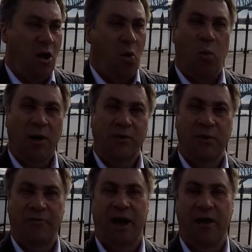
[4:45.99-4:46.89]
Once
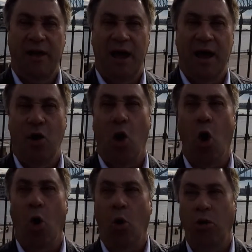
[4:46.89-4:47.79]
we've done that,
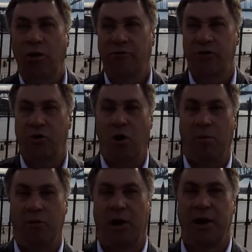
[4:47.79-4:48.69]
all of your
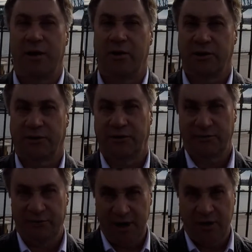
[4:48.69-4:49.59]
operating costs for the
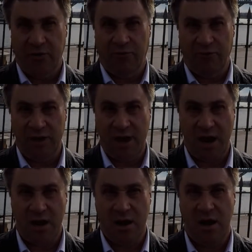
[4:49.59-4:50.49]
vehicle for the
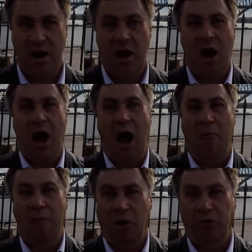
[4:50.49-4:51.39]
year are
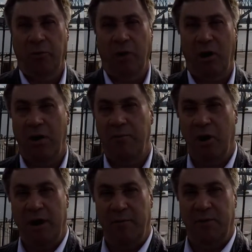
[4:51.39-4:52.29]
multiplied by
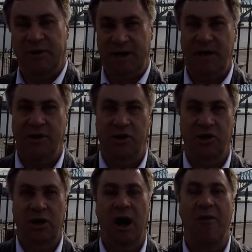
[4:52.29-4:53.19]
that
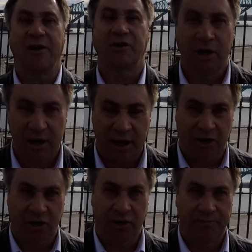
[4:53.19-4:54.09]
percentage, and that's your
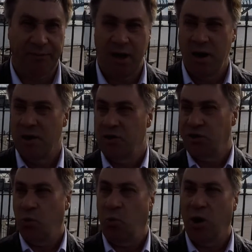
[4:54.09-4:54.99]
deduction.
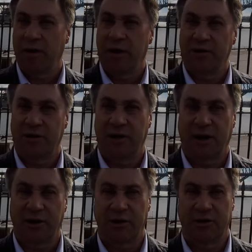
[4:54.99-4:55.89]
So what are those
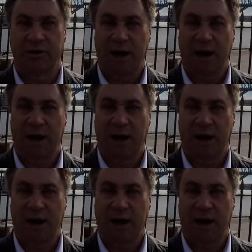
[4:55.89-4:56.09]
deductions?